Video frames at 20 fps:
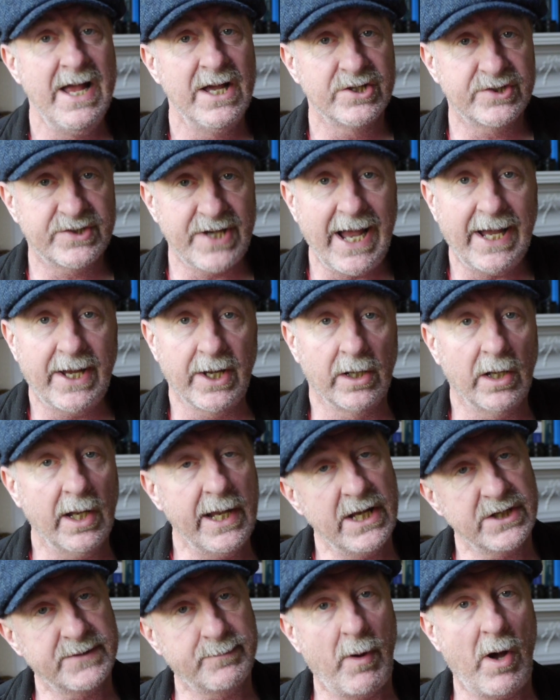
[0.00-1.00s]

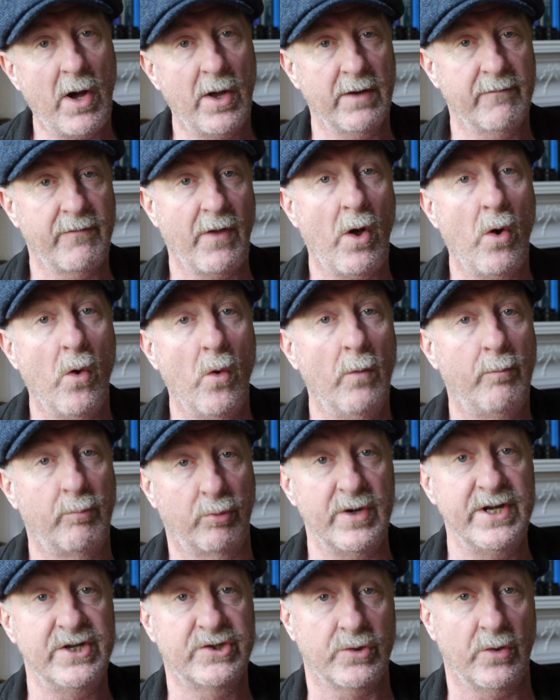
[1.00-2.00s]
Secondly, it's part of the whole
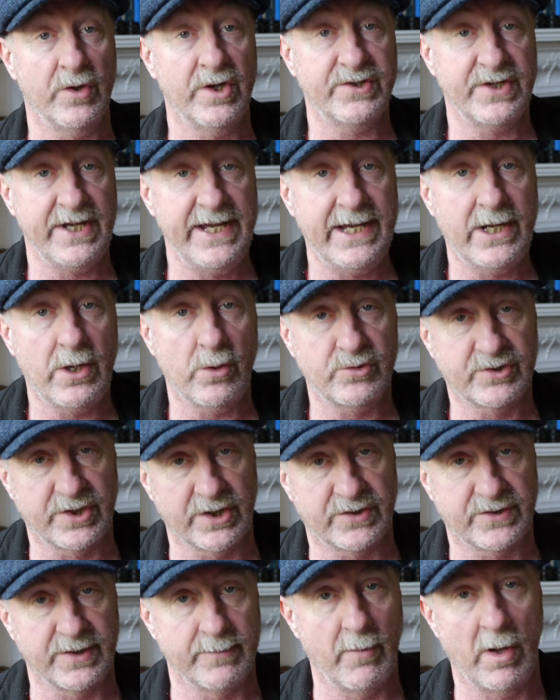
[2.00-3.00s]
Presonus
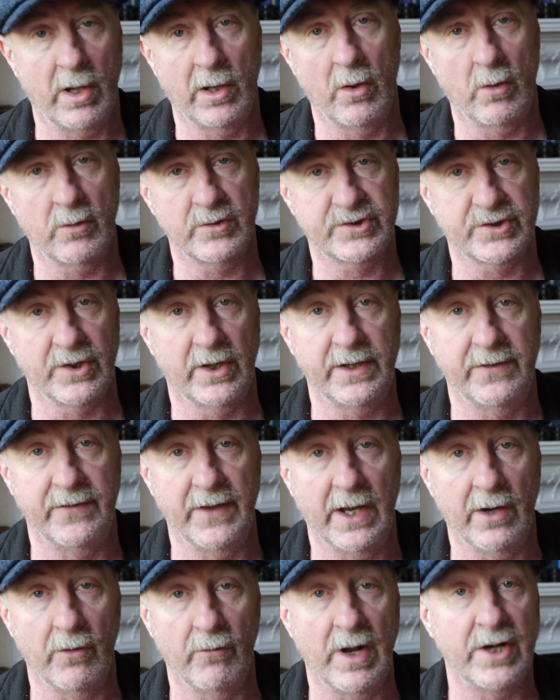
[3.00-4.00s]
ecosystem alongside
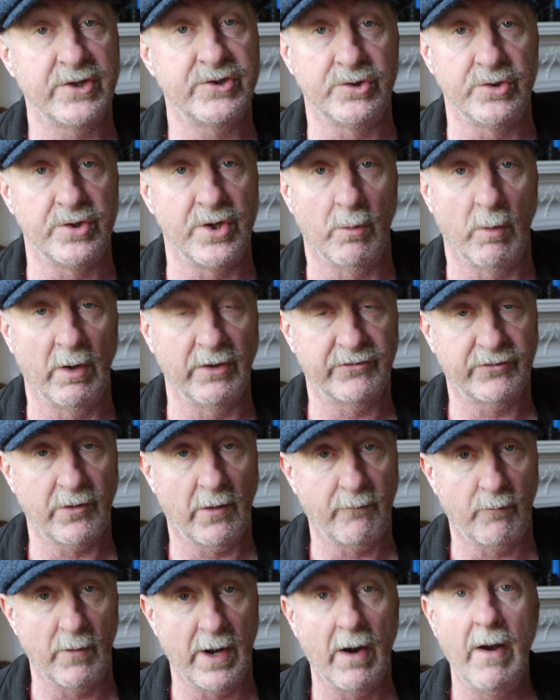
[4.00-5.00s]
their Studio One
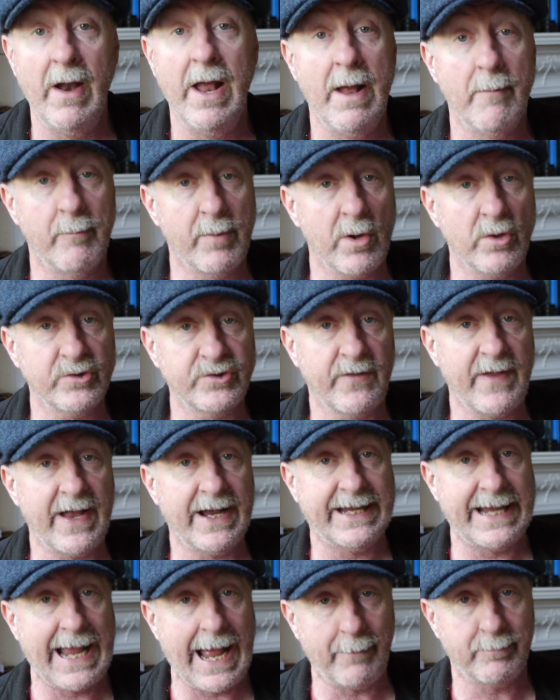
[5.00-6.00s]
software, but also
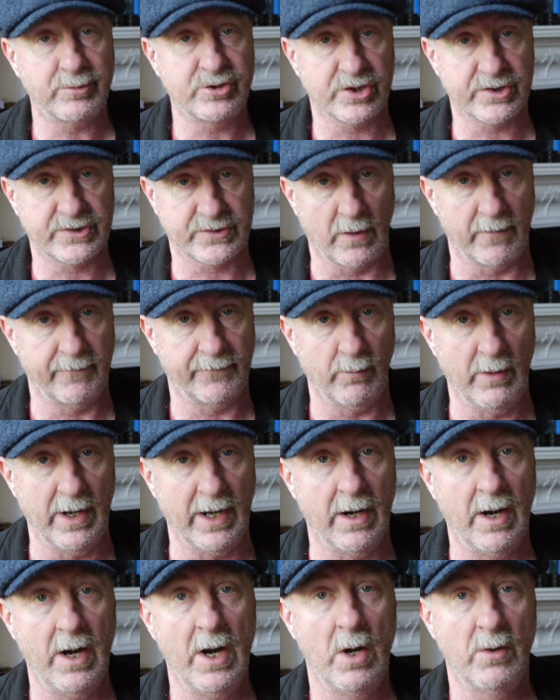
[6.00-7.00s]
their capture
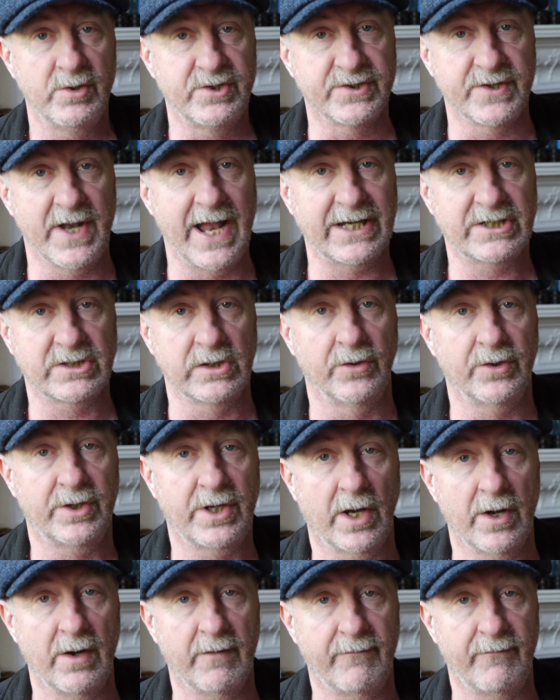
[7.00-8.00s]
software, which is an excellent
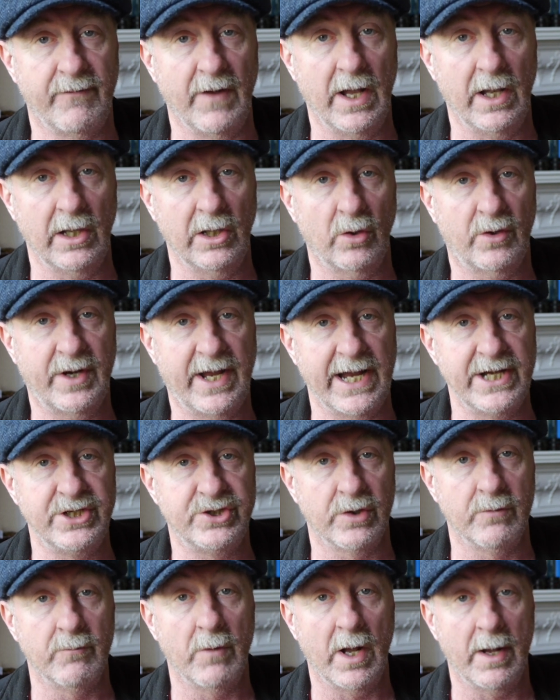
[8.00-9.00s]
kind of
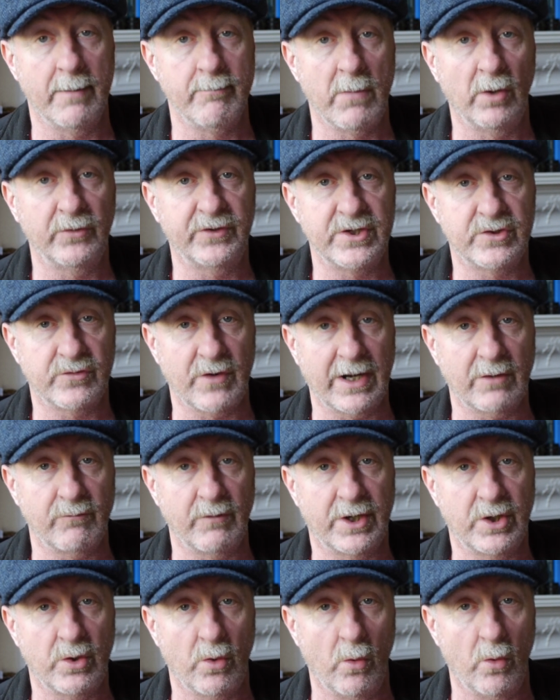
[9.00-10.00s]
location multi-track
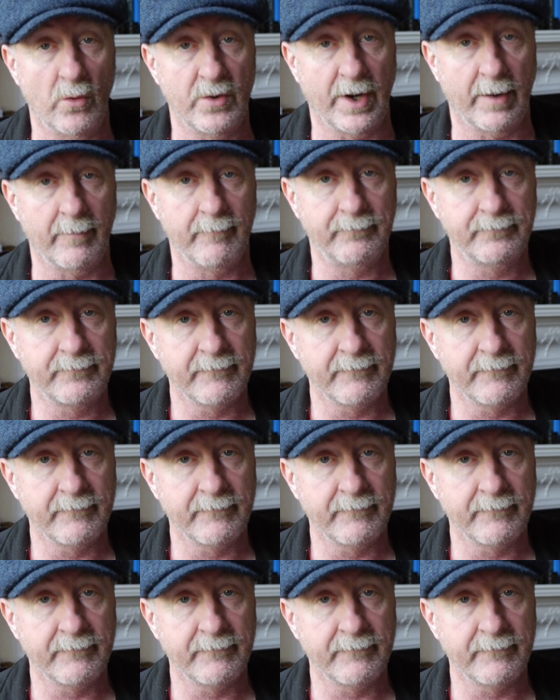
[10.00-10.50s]
recorder.